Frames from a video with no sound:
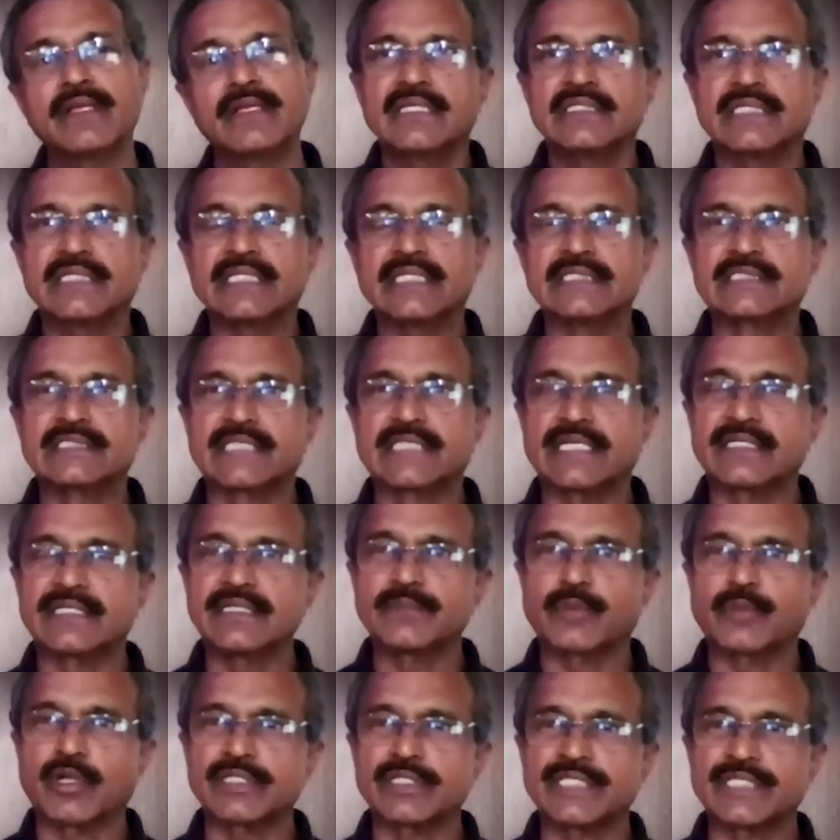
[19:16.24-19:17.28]
In certain
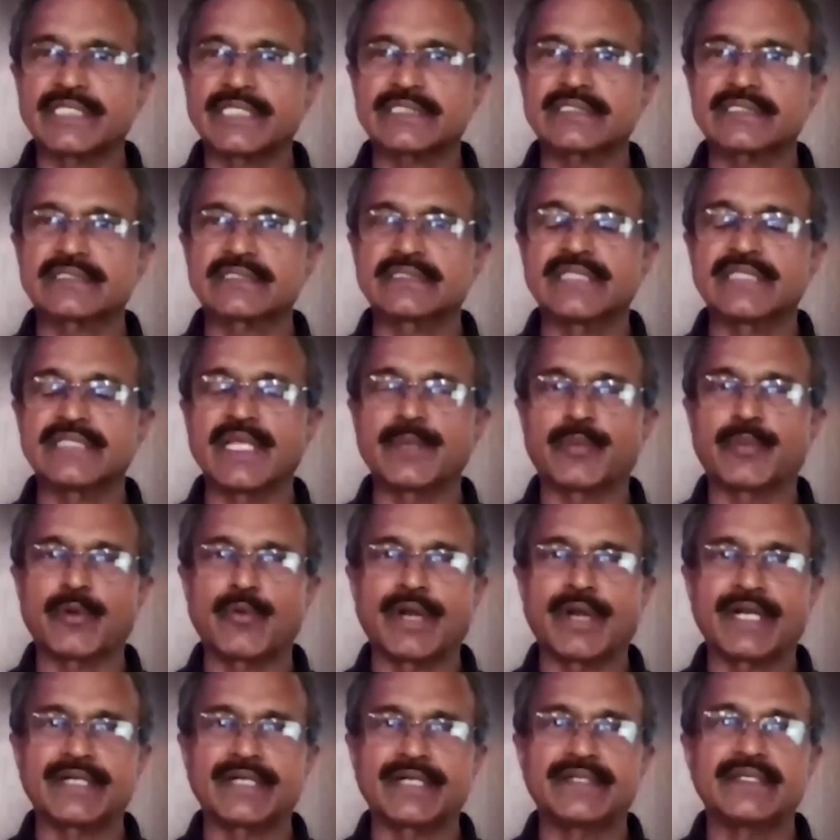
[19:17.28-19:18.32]
projects, they
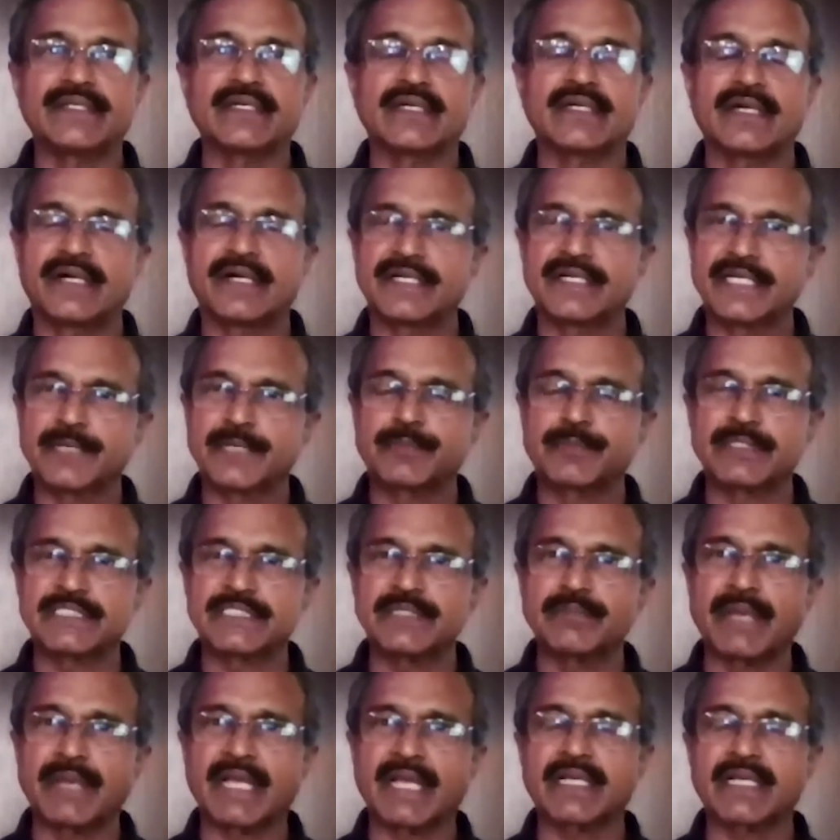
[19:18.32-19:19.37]
provide 100%
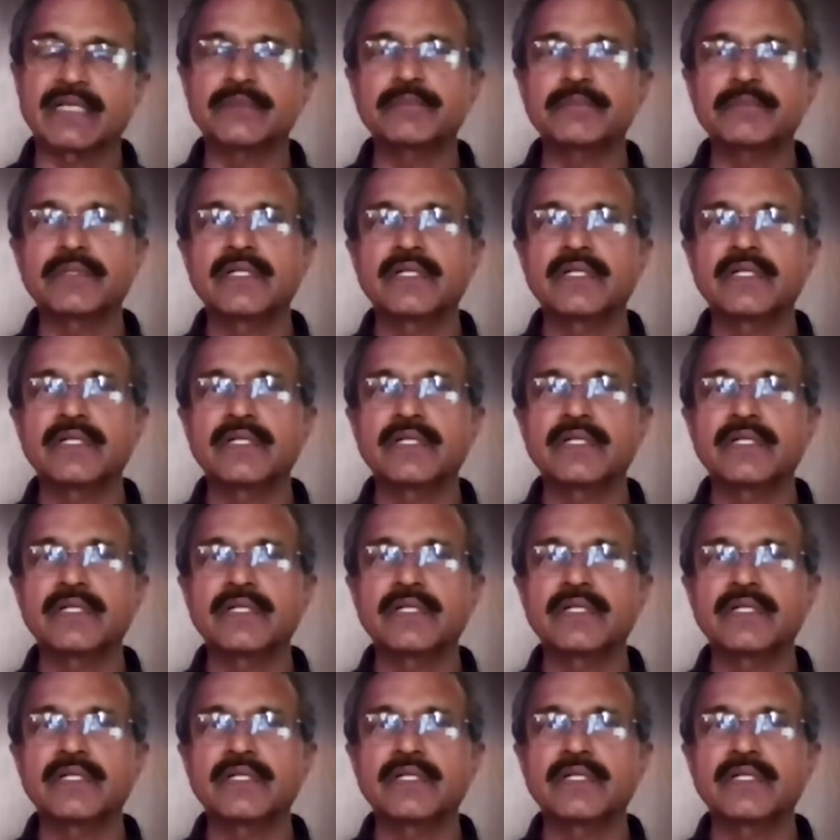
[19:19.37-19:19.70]
backup.